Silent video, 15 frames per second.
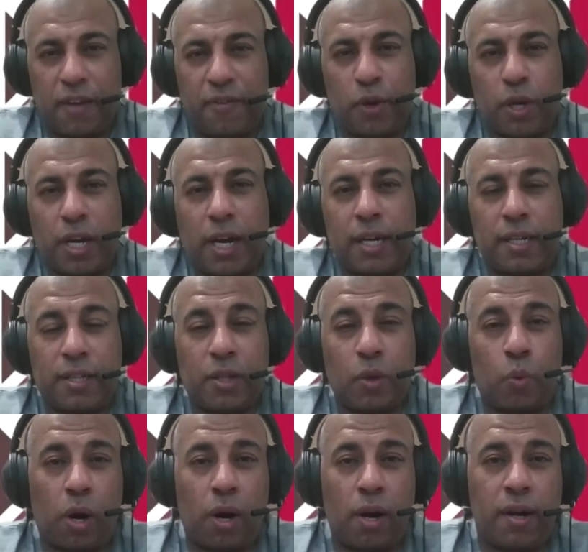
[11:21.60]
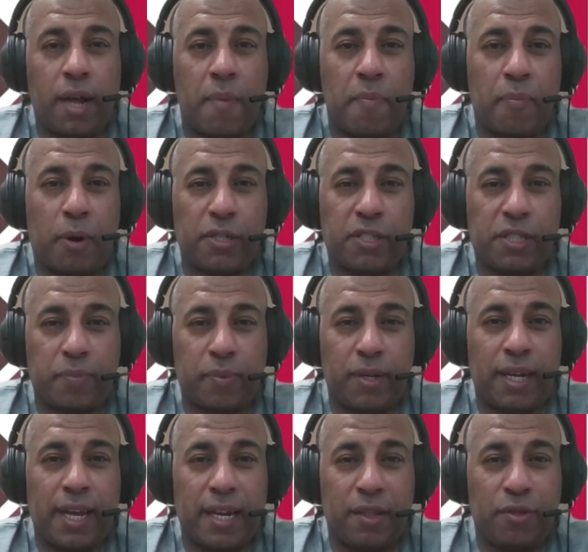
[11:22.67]
if you cut the word
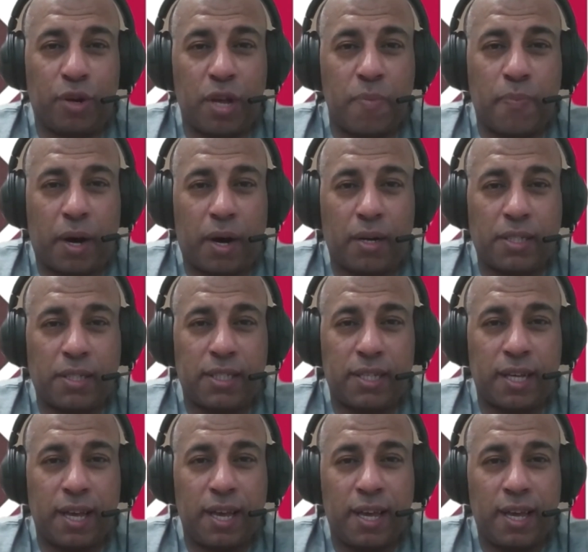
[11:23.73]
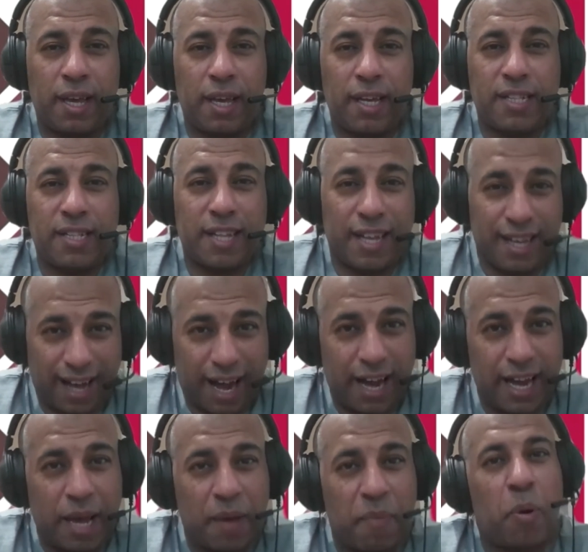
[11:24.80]
impossible in three parts, it says,
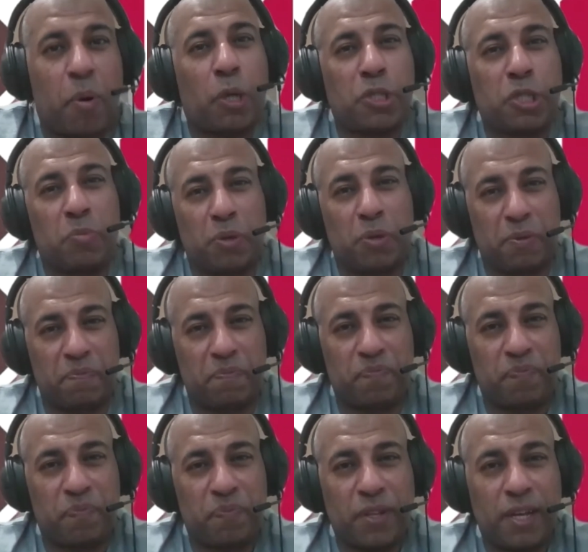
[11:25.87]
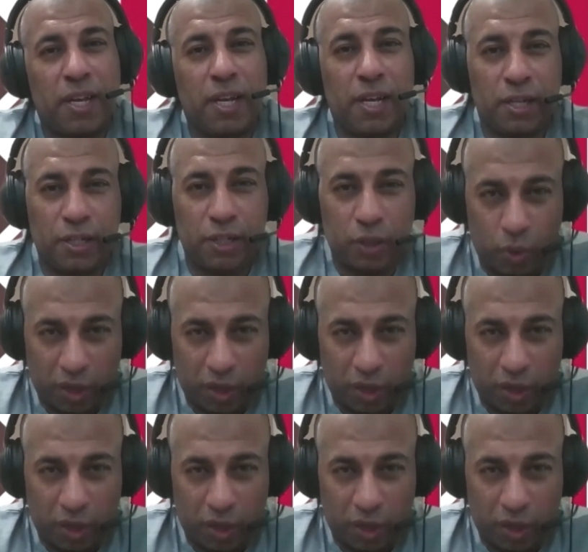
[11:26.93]
I am possible. So